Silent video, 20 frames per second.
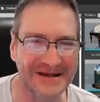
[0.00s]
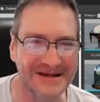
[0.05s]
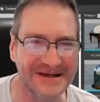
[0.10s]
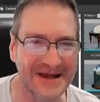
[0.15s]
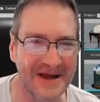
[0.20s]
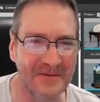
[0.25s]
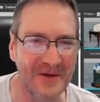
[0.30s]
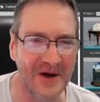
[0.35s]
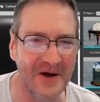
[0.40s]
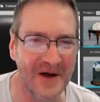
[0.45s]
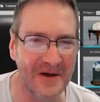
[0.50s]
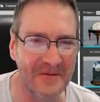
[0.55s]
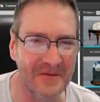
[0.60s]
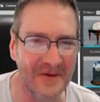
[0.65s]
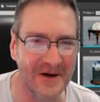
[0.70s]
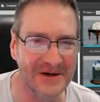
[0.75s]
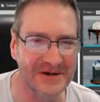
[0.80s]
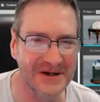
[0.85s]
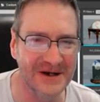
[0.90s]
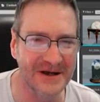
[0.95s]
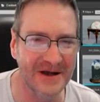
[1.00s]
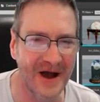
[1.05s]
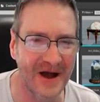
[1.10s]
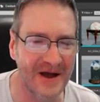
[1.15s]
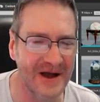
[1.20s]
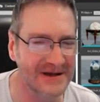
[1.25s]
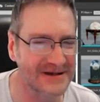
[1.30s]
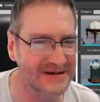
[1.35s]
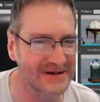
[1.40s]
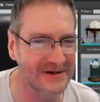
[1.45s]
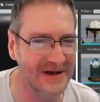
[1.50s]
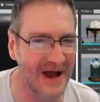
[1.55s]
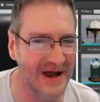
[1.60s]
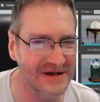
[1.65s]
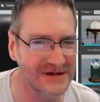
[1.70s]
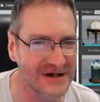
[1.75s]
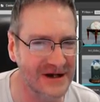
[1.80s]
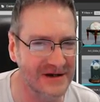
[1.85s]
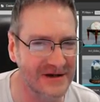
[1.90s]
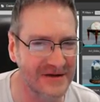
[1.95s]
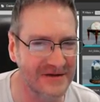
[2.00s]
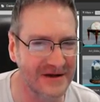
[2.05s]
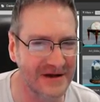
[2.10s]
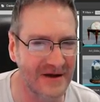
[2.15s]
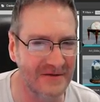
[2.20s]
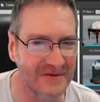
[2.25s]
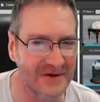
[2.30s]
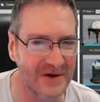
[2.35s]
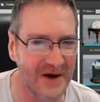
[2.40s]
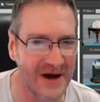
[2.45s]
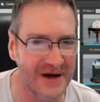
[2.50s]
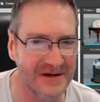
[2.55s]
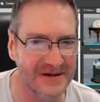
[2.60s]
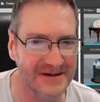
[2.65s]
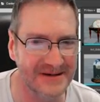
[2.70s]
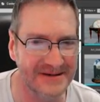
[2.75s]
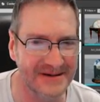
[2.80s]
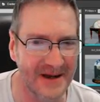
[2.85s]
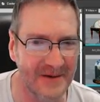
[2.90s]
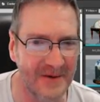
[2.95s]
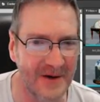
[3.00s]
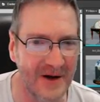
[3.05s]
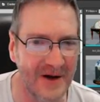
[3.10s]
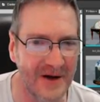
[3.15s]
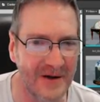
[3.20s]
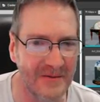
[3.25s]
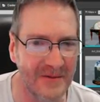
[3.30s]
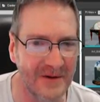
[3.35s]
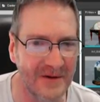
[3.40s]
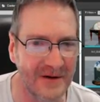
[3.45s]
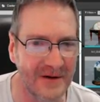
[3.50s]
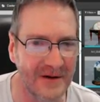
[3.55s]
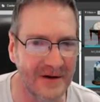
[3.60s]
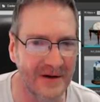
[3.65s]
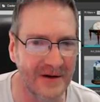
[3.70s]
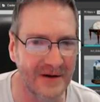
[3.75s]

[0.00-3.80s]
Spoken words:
That sub hype. I don't think I've created a sub hype